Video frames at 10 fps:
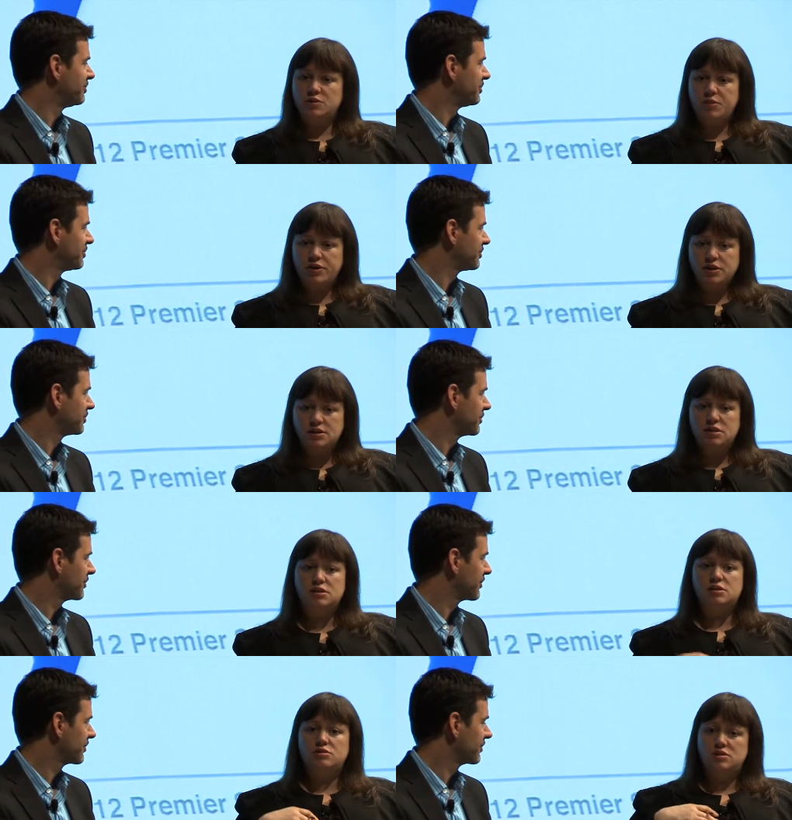
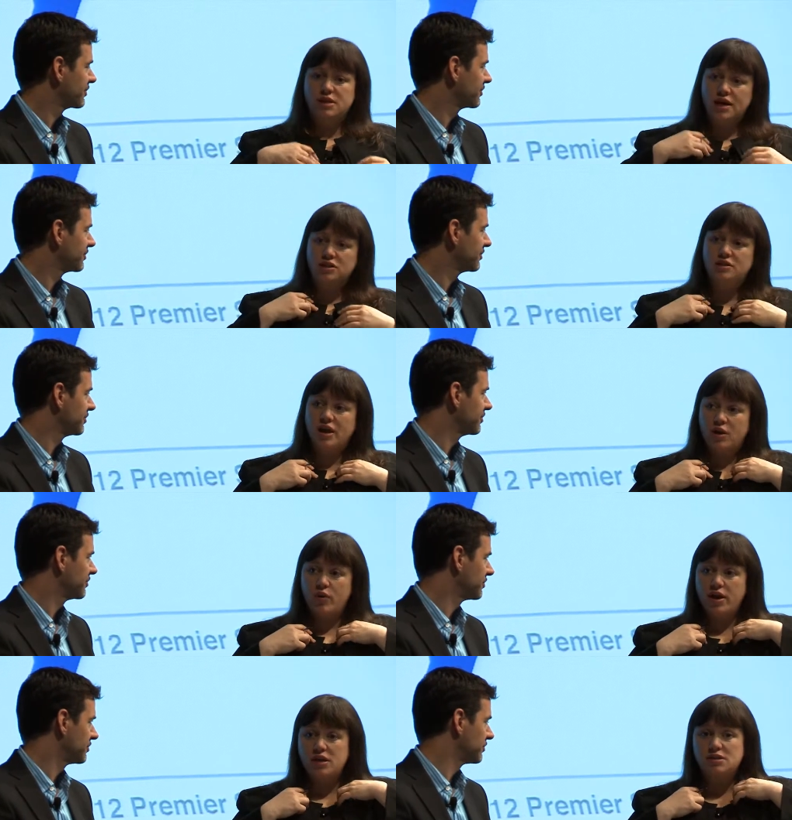Speaker 1: experiences and transaction
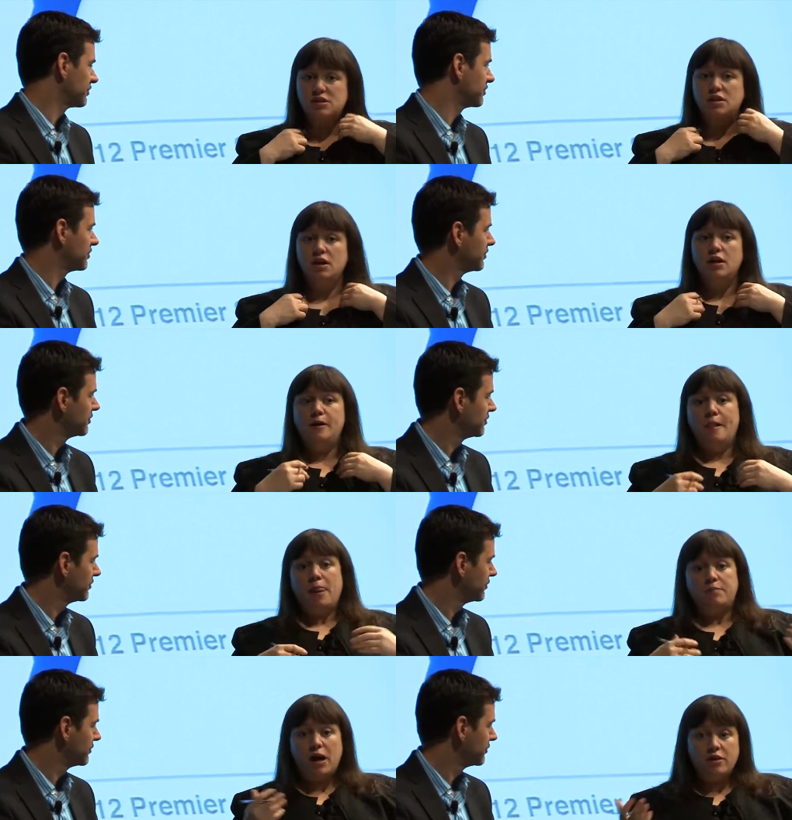gateways. And
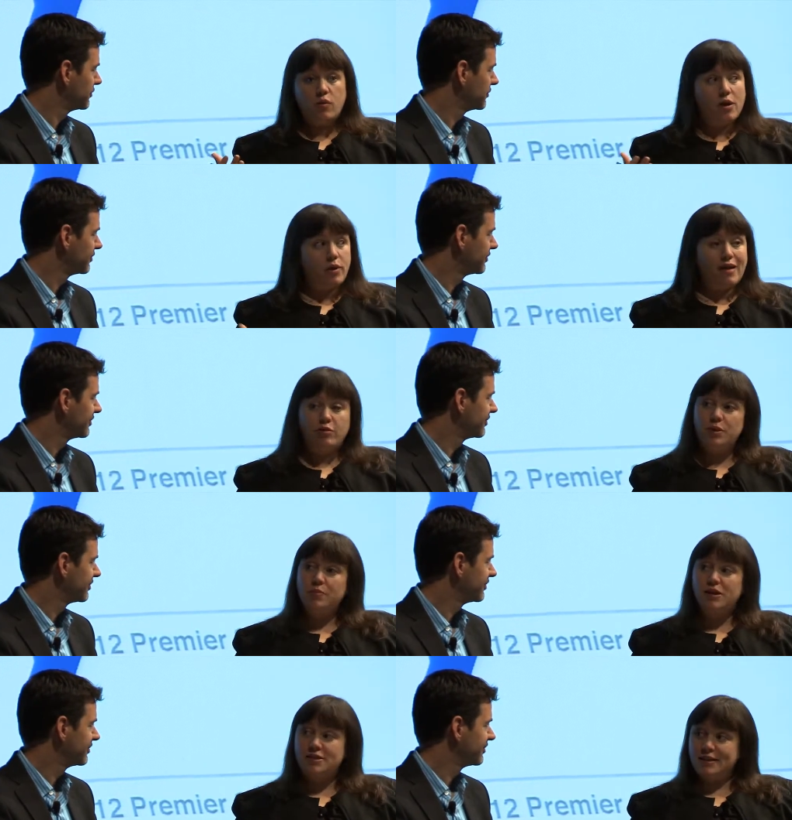by the way, everybody
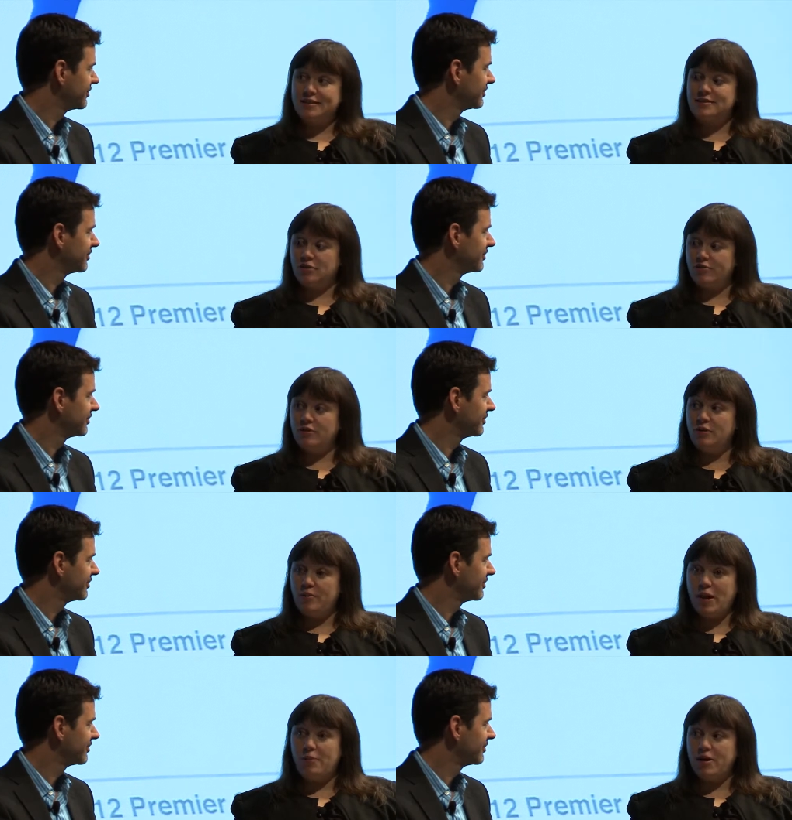bought tickets over
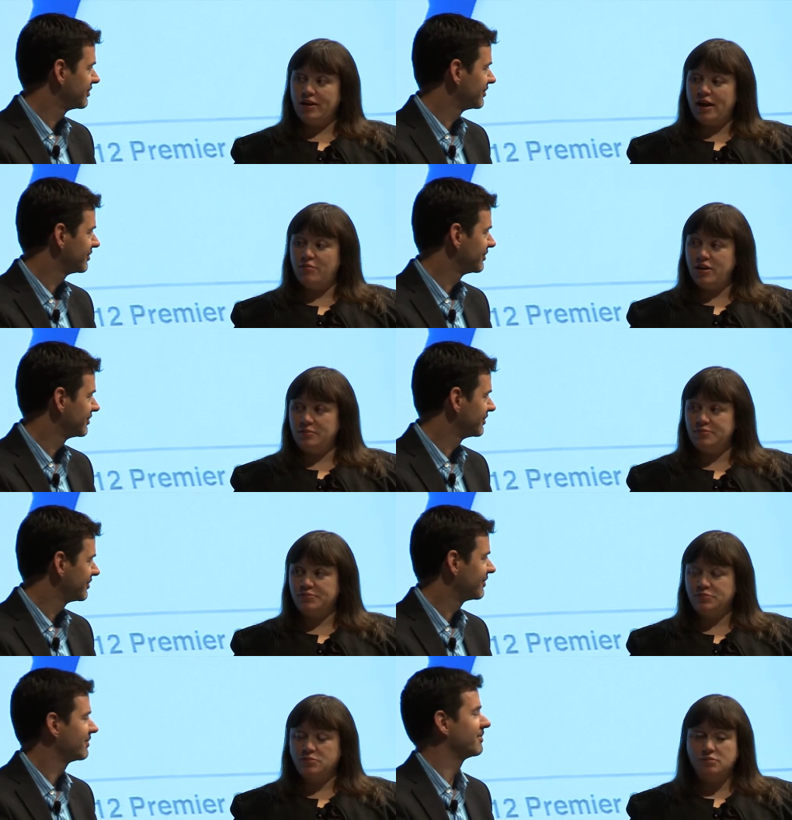PayPal Gateway.
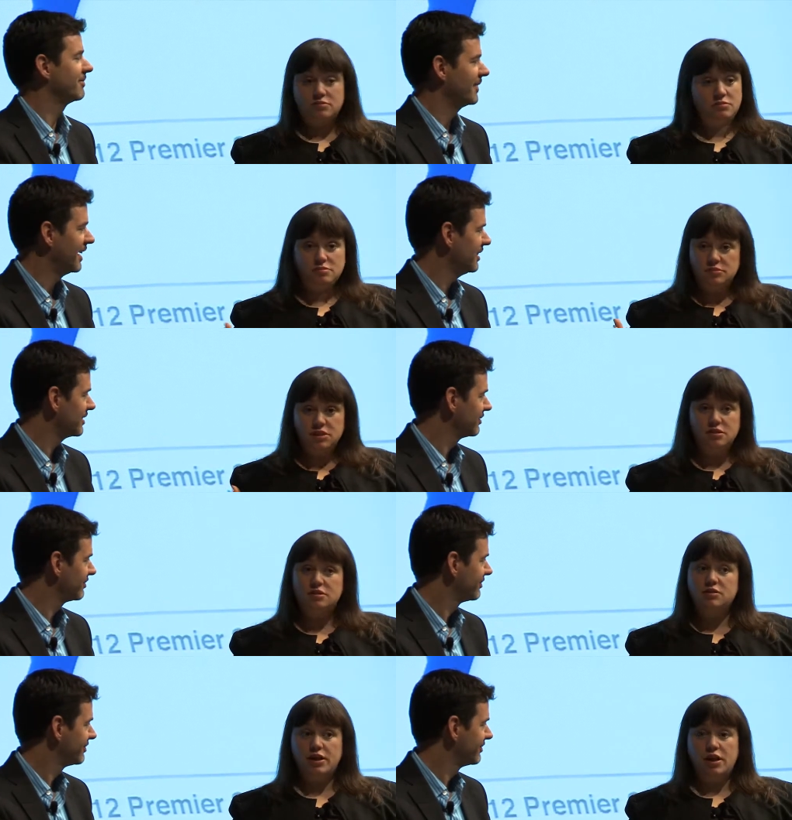Nice. Just
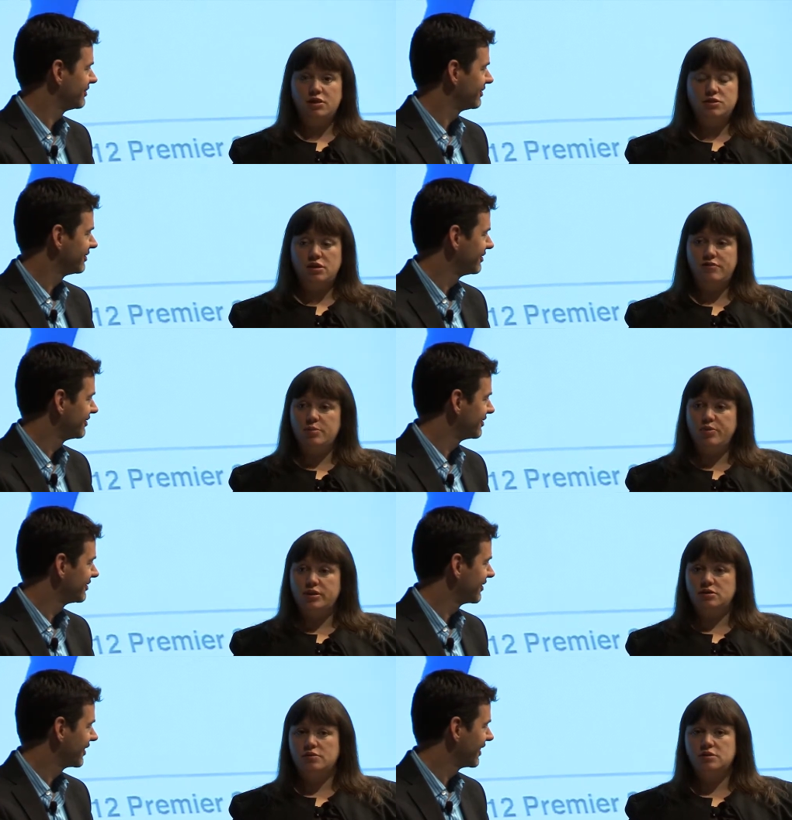because I used the
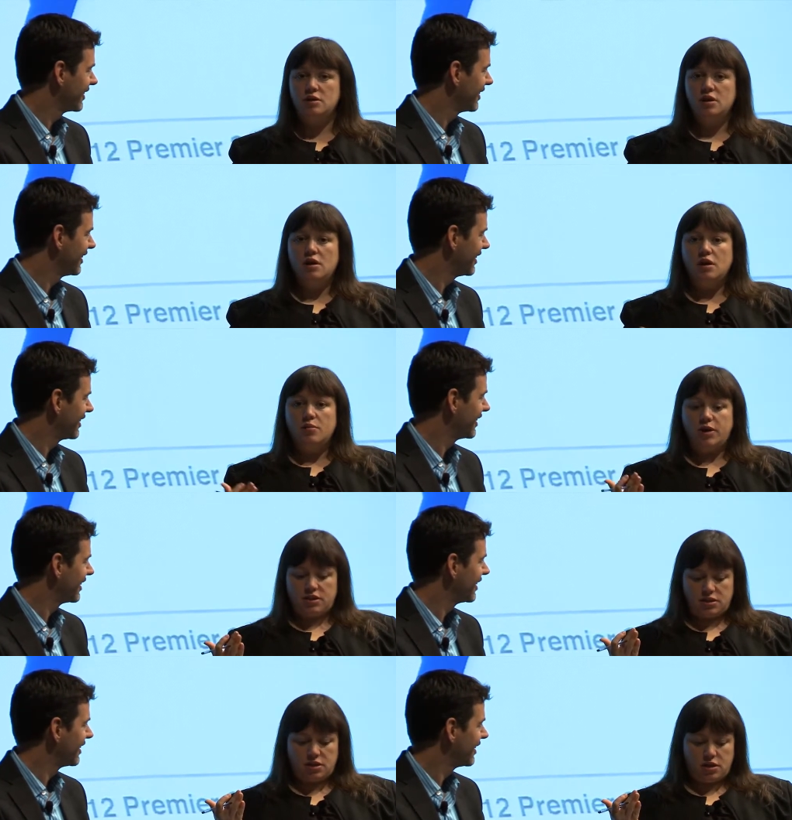Eventbrite service.
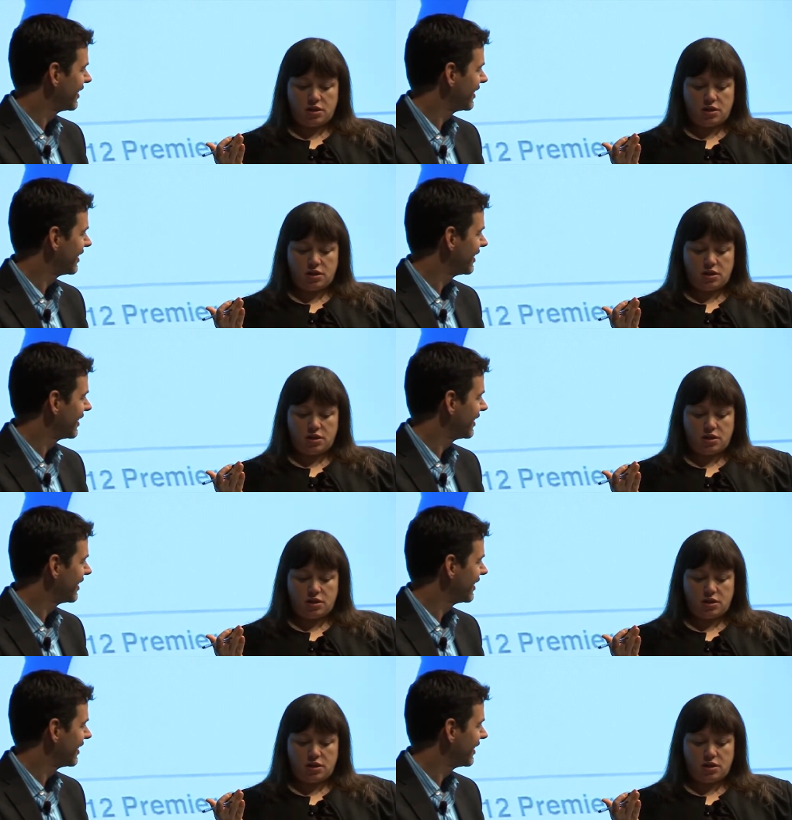But